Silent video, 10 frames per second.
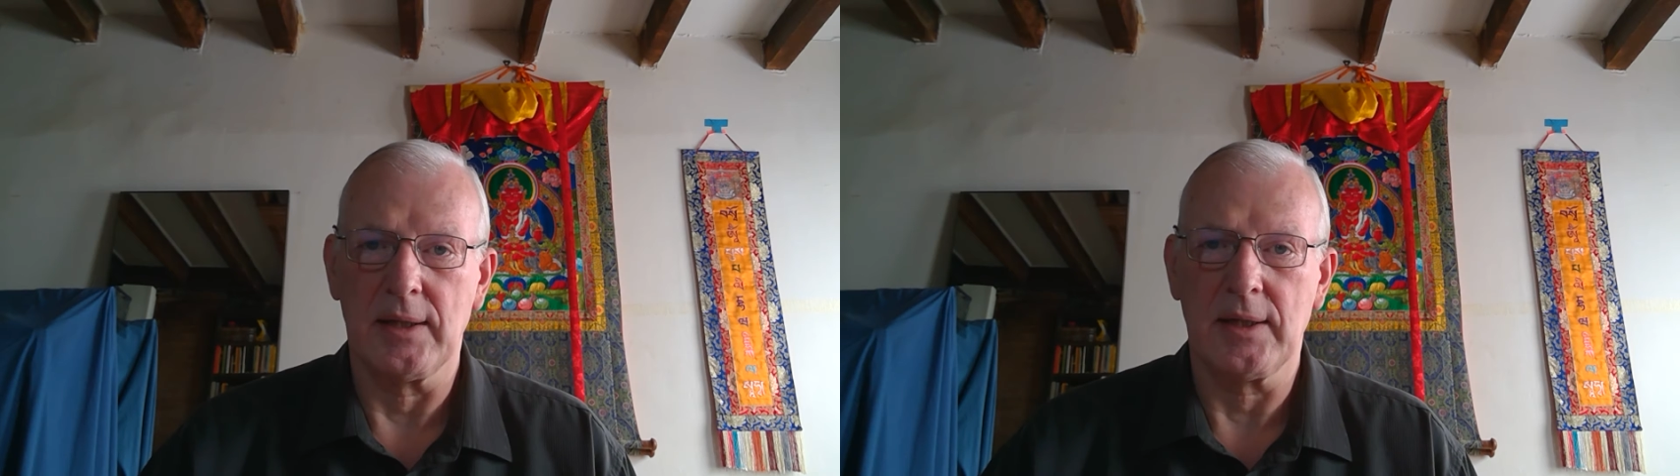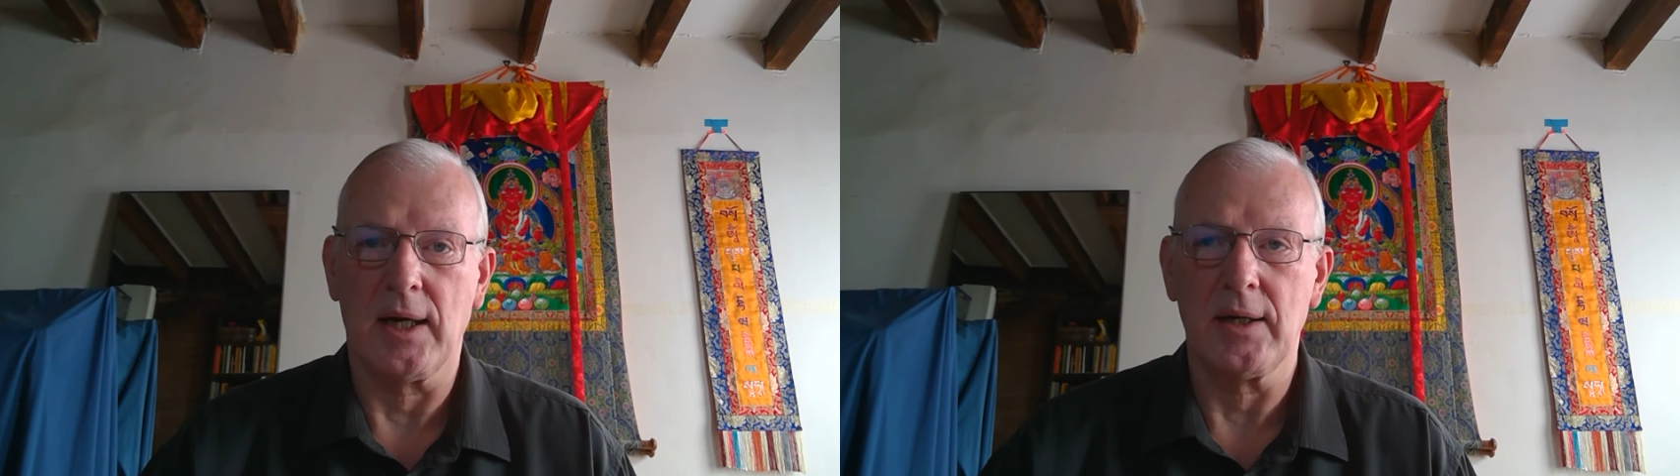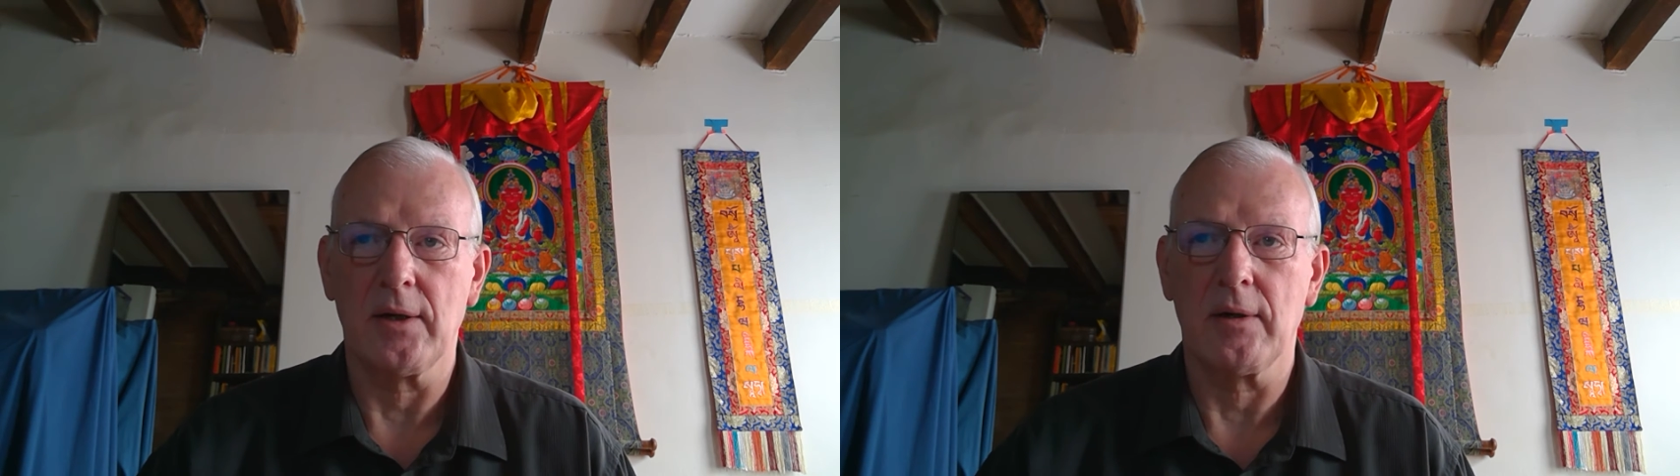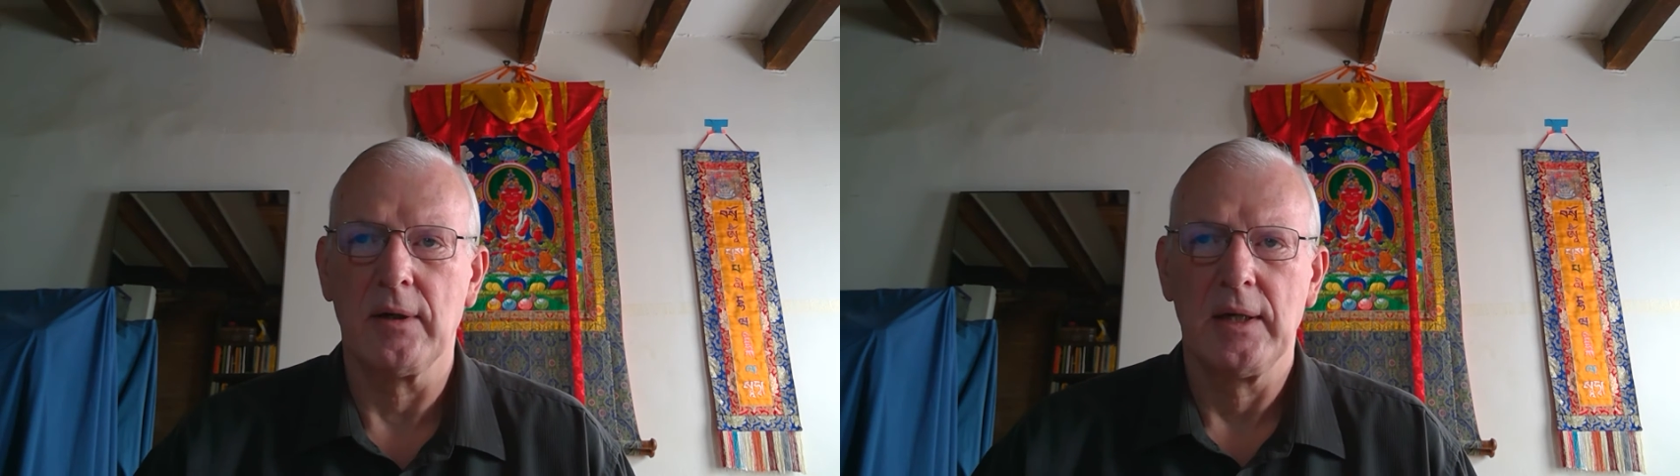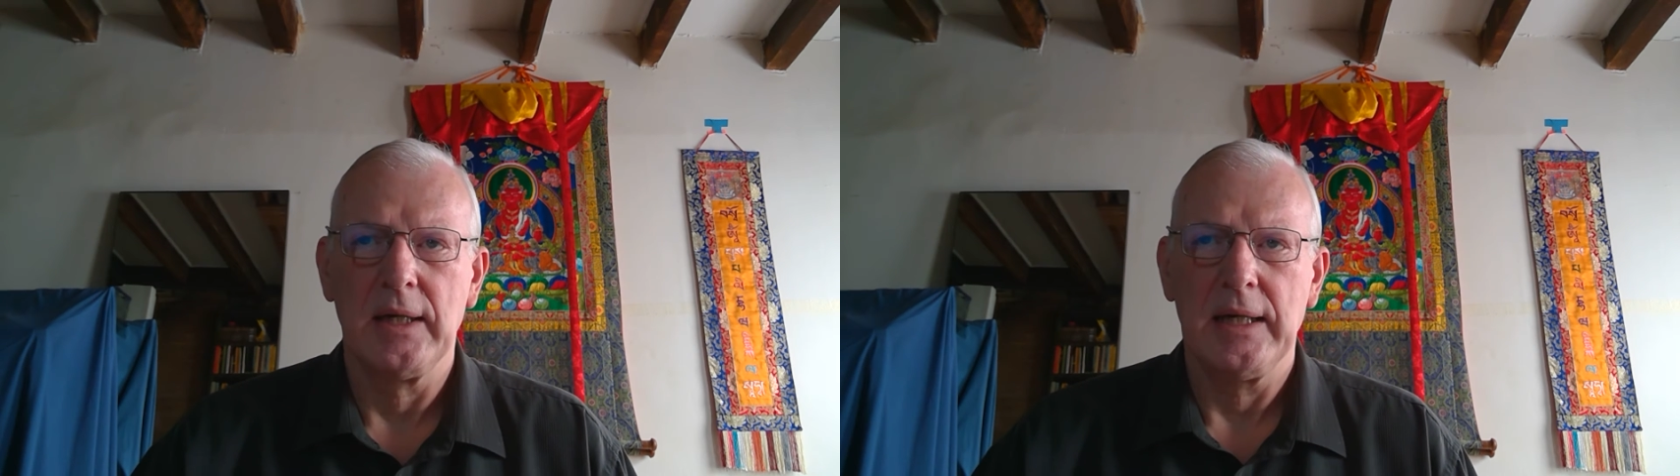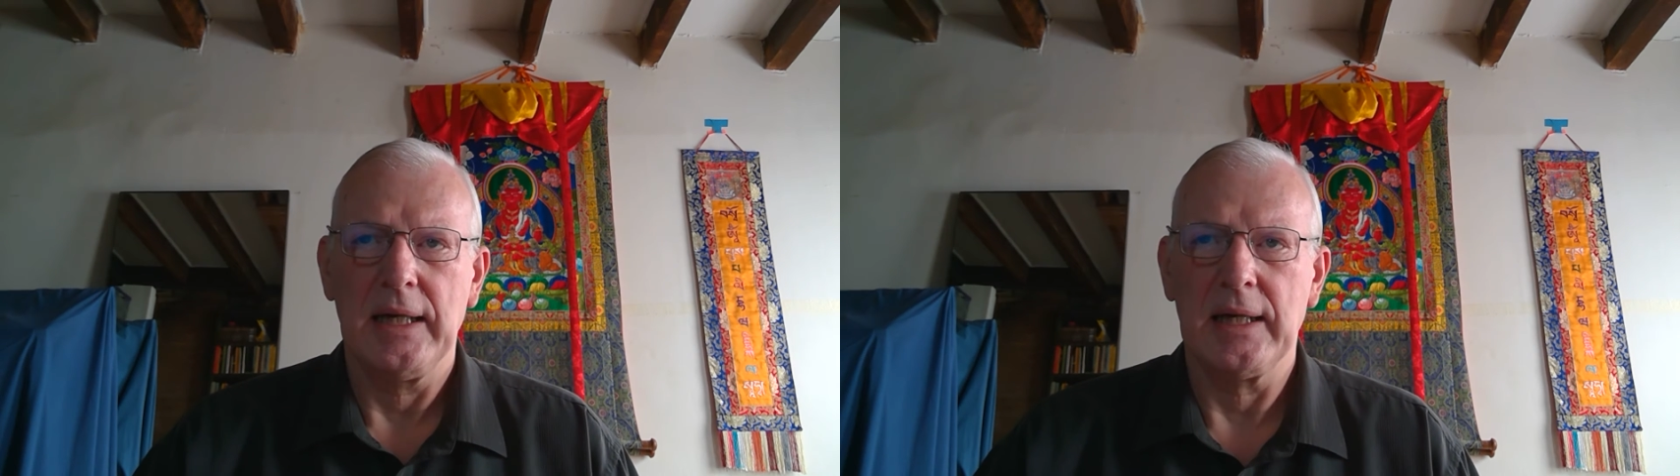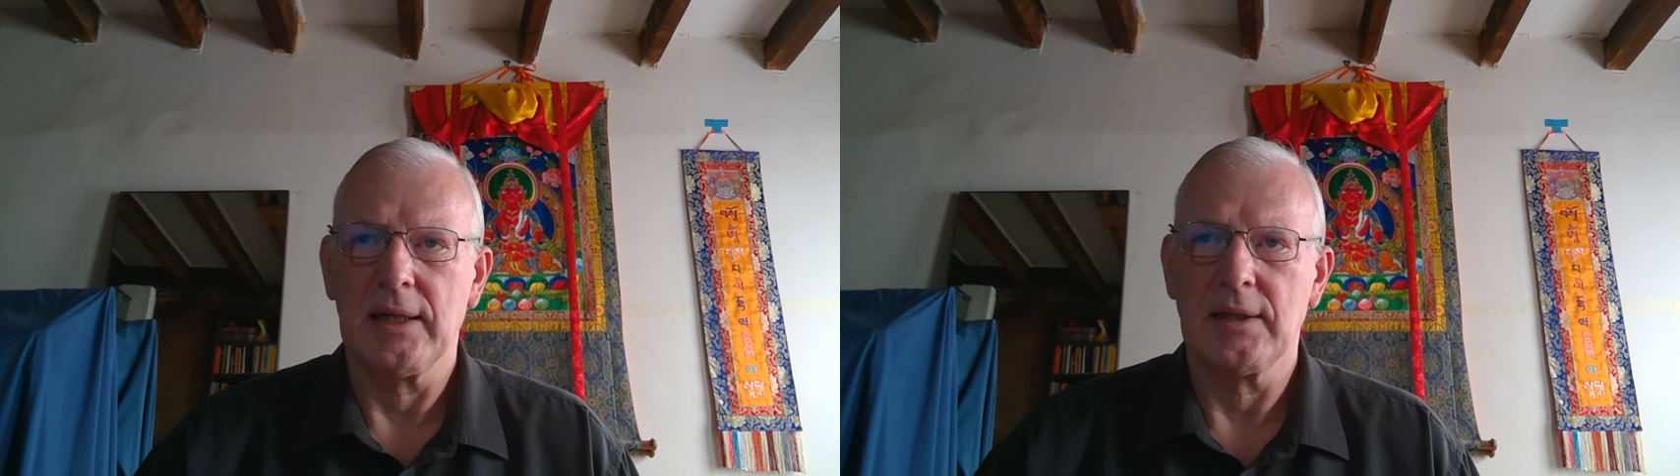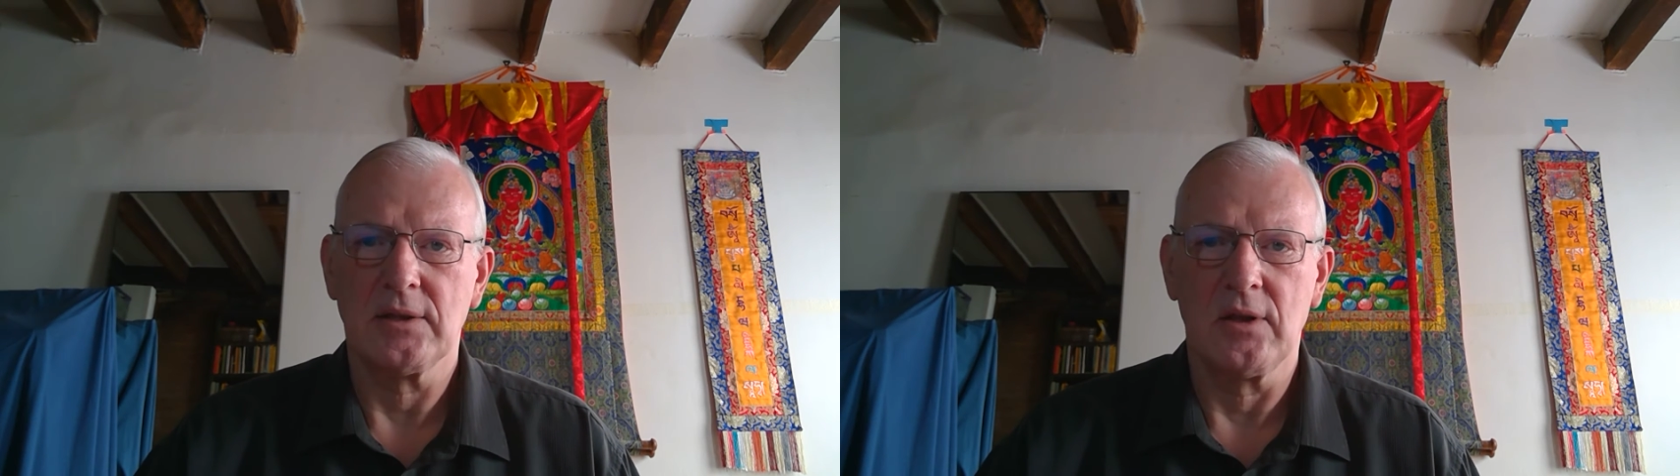the tiger, and it is